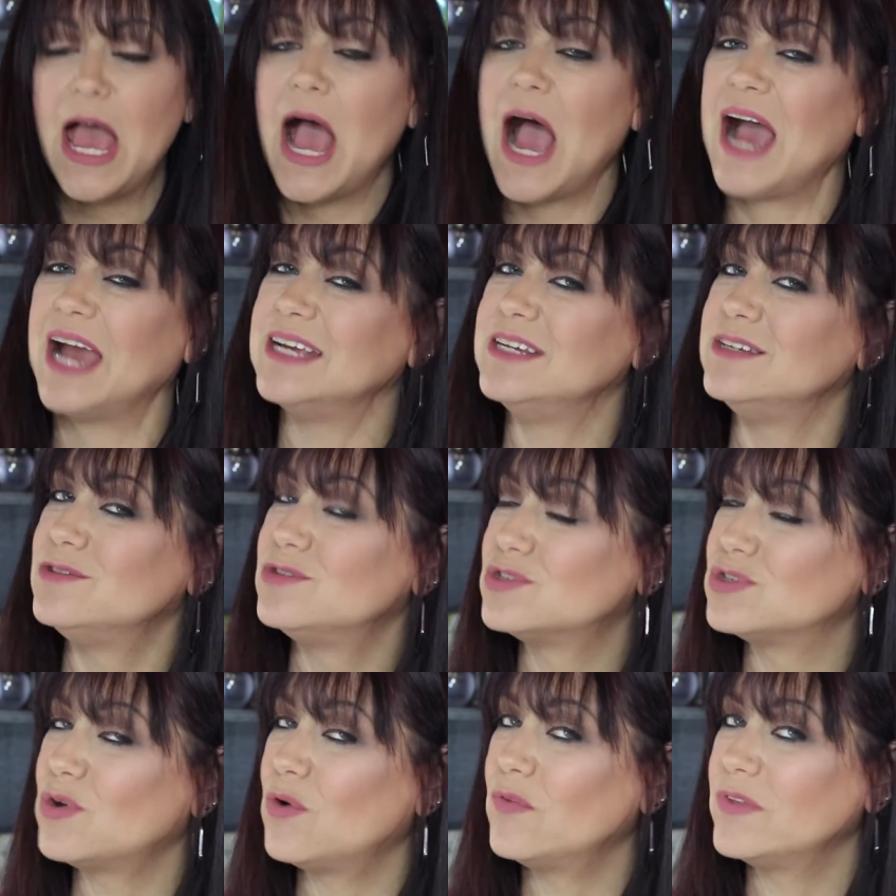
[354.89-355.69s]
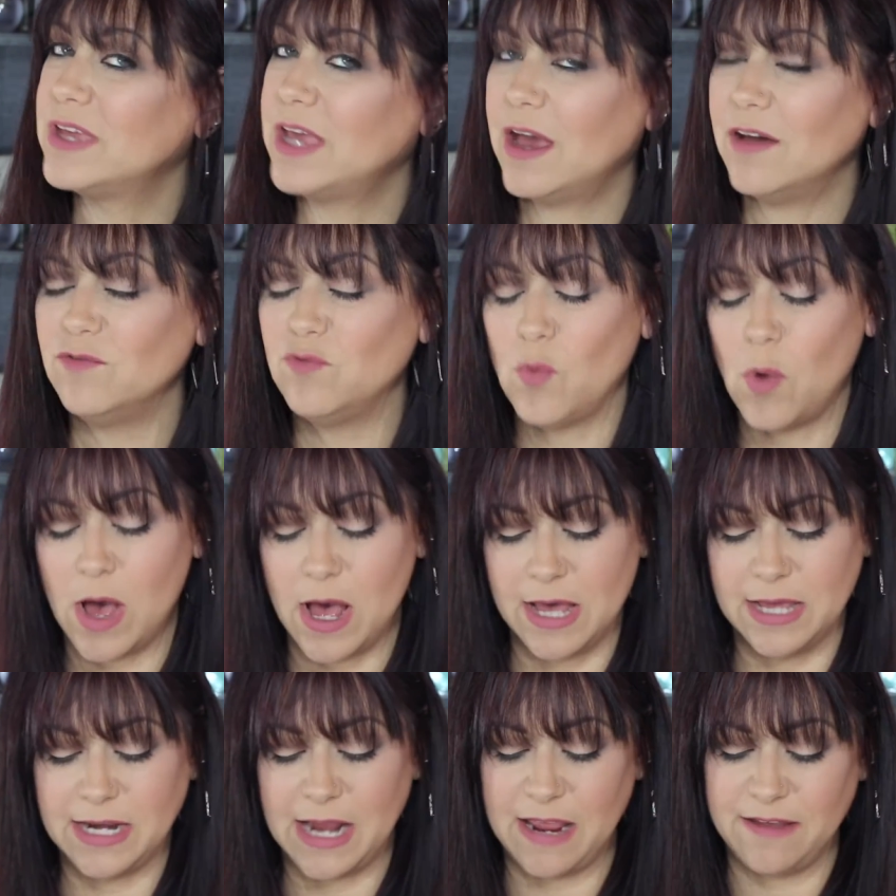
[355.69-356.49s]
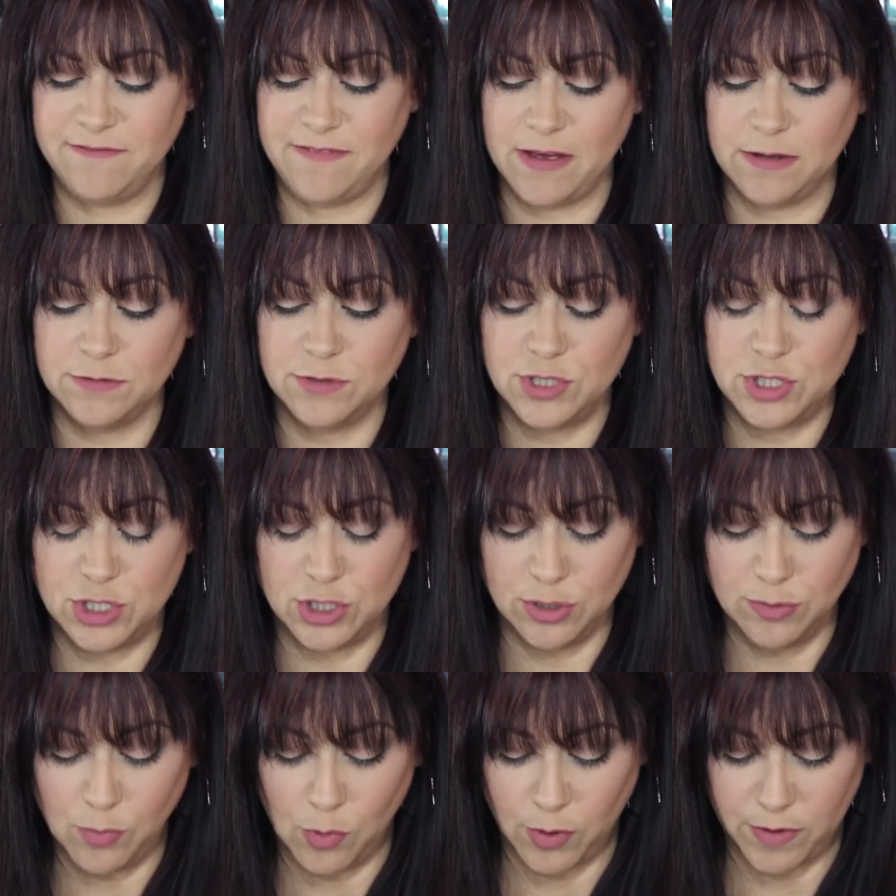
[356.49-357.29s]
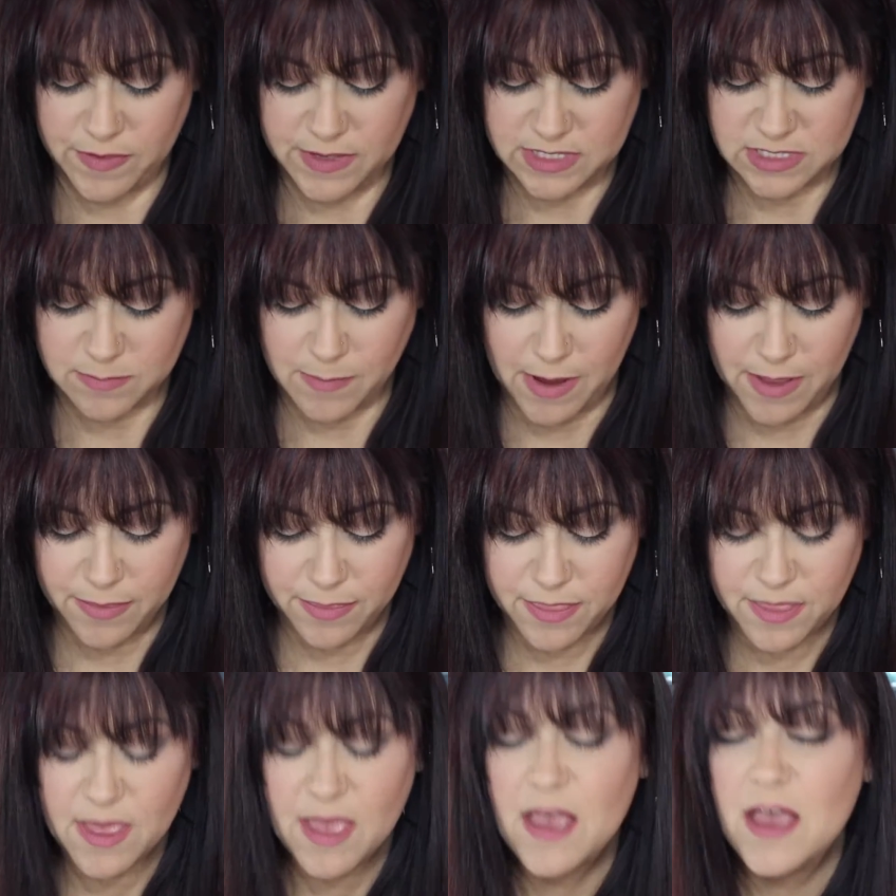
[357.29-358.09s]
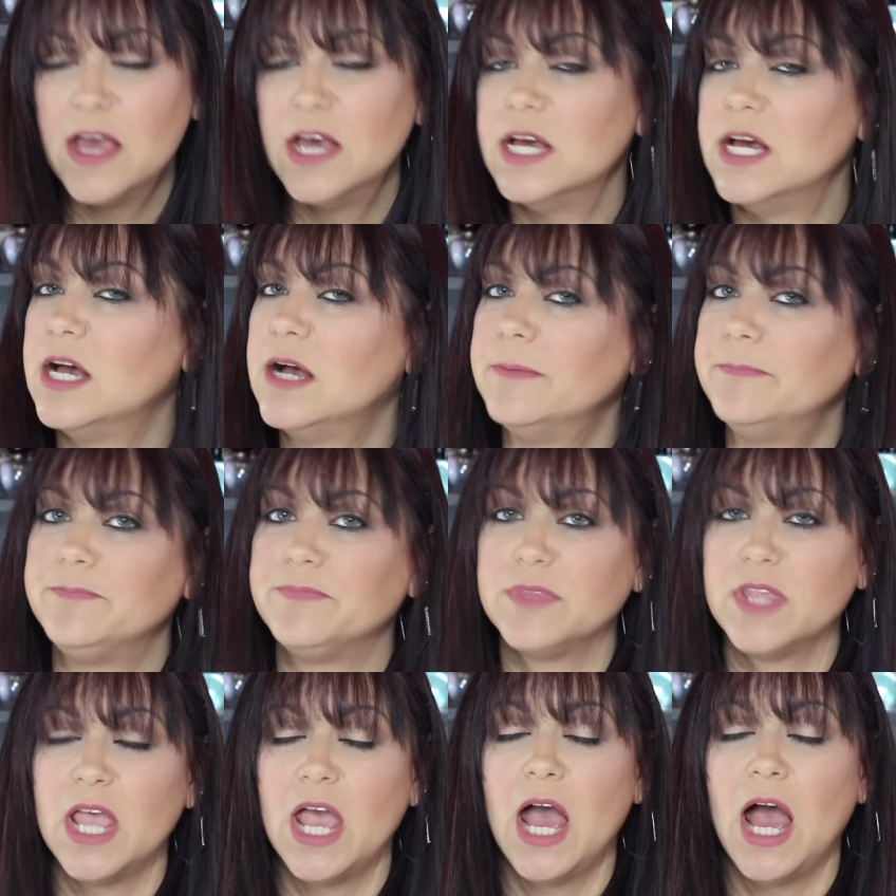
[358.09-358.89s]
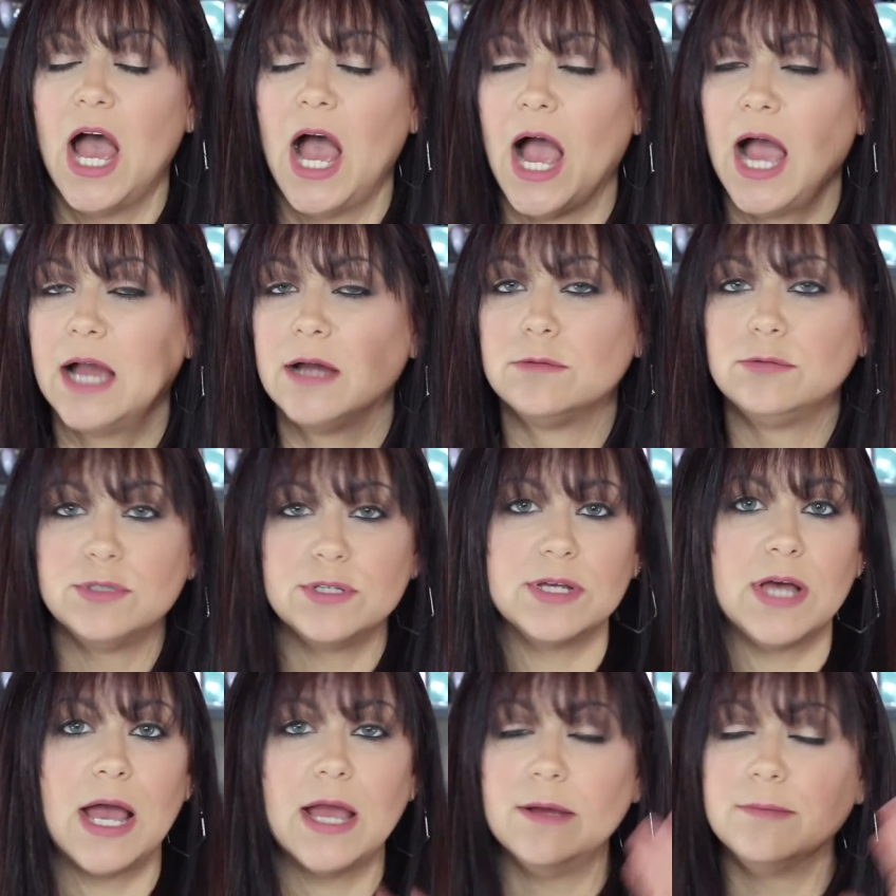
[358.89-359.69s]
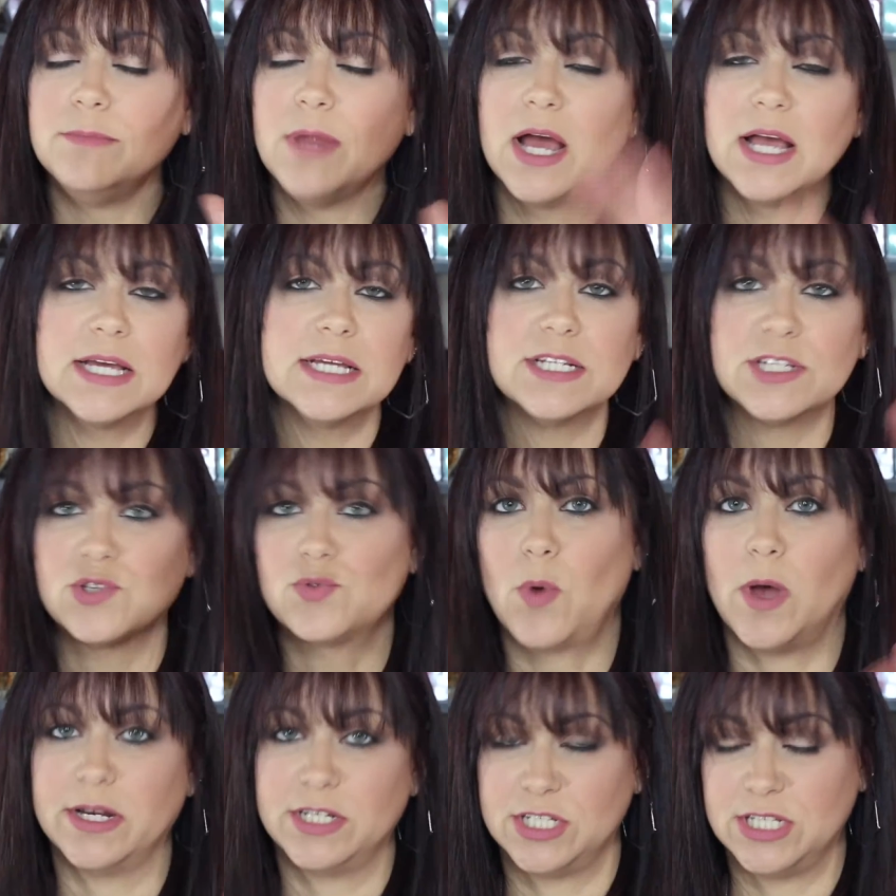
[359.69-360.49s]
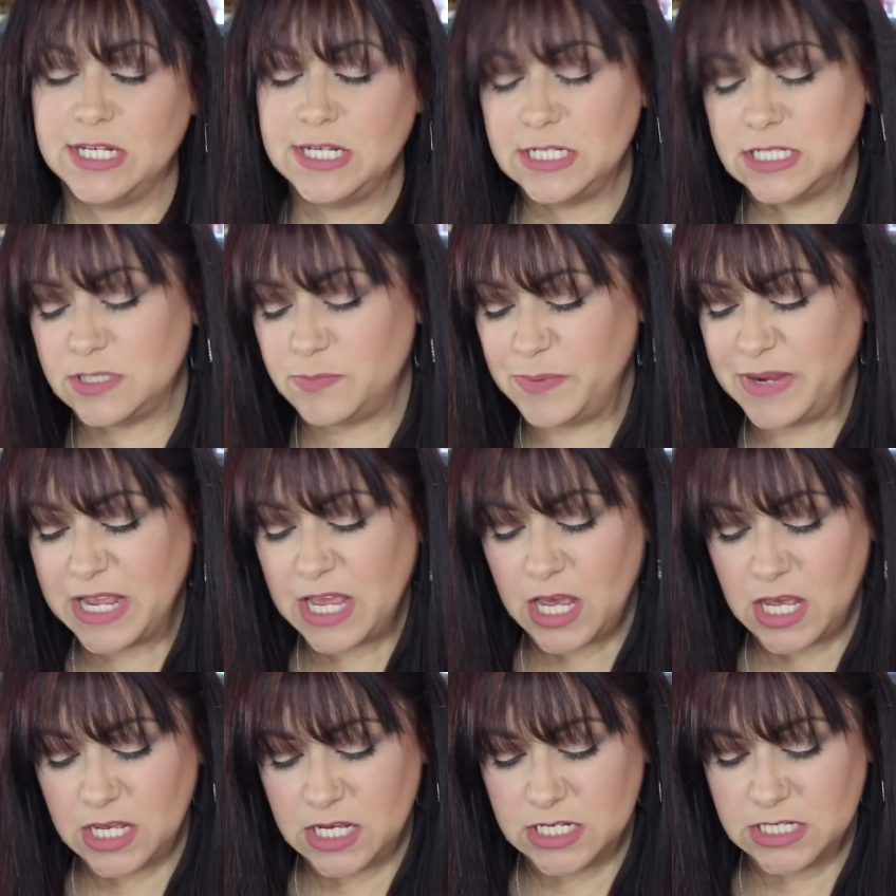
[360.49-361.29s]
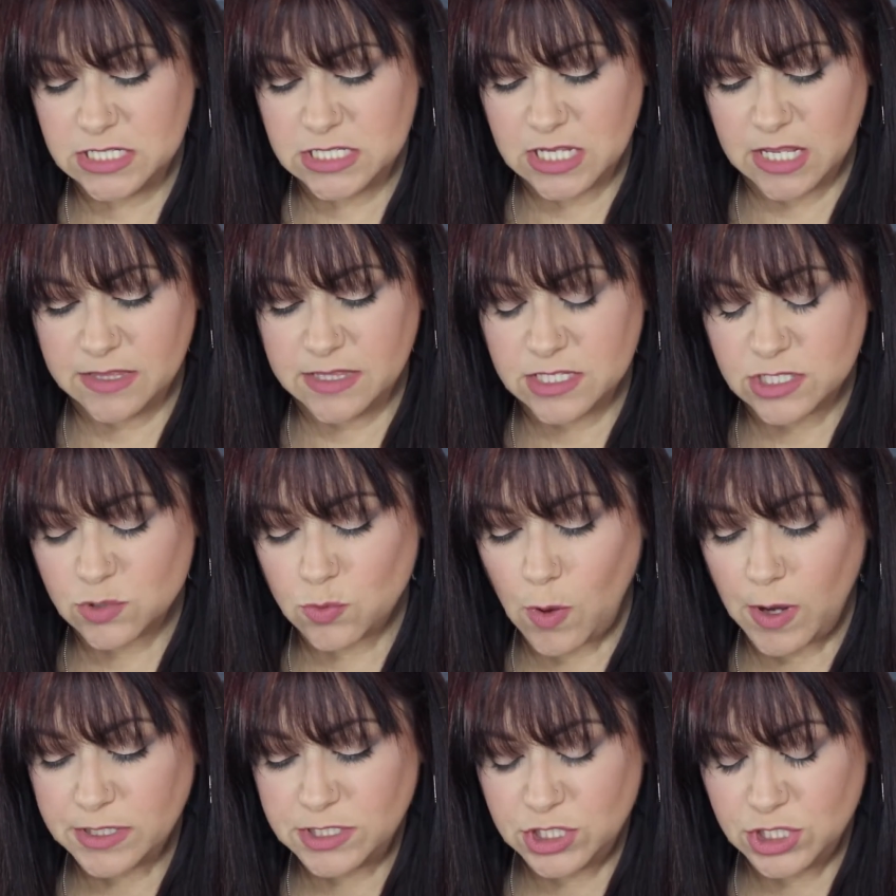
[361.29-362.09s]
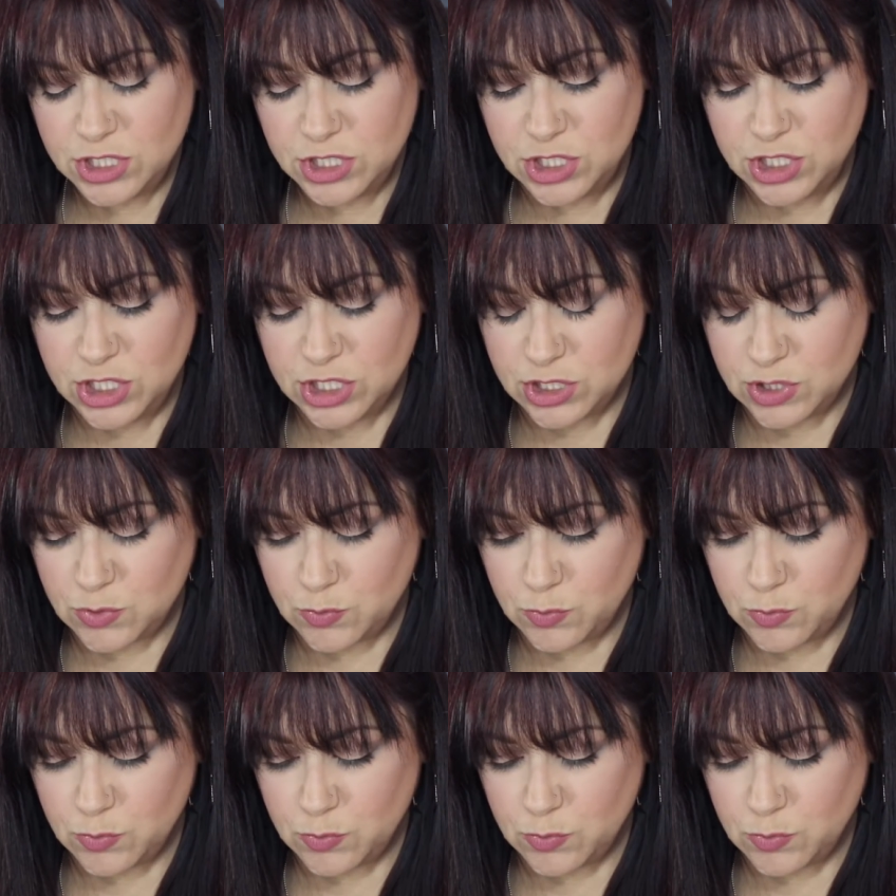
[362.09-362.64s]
I used to only have 1. I found 2 more this month. I'm not going to swatch these because the swatches just